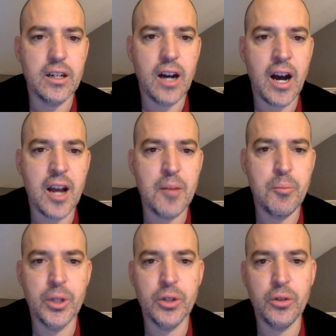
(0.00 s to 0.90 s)
I
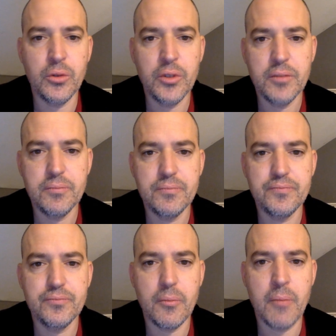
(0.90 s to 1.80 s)
build,
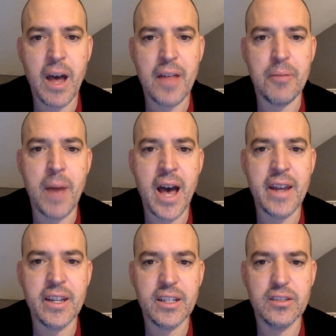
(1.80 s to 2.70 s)

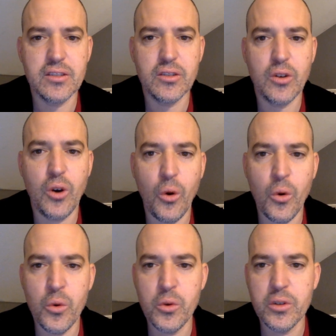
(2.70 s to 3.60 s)
mathematics,
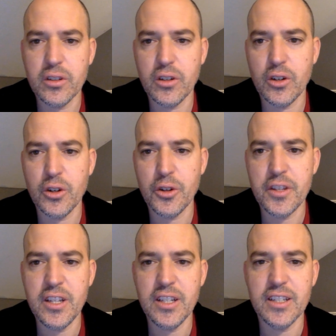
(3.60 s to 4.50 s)
cold,
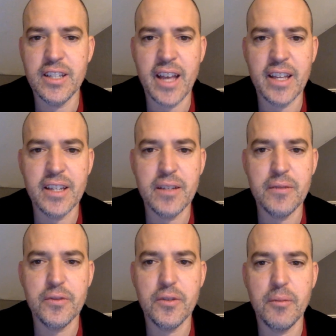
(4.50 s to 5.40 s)
earthy,
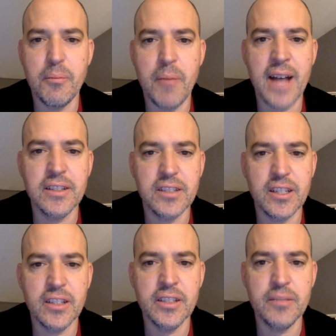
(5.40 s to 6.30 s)
negative,
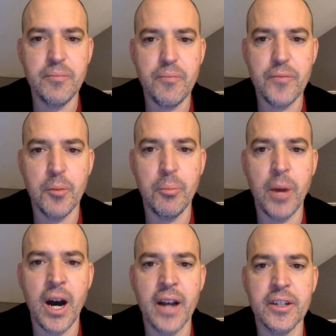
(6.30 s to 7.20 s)
masculine, the
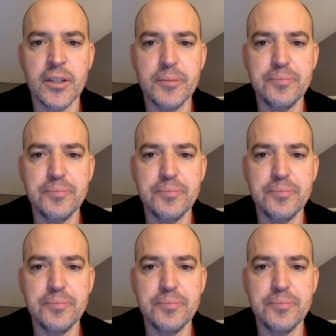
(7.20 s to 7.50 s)
buyer.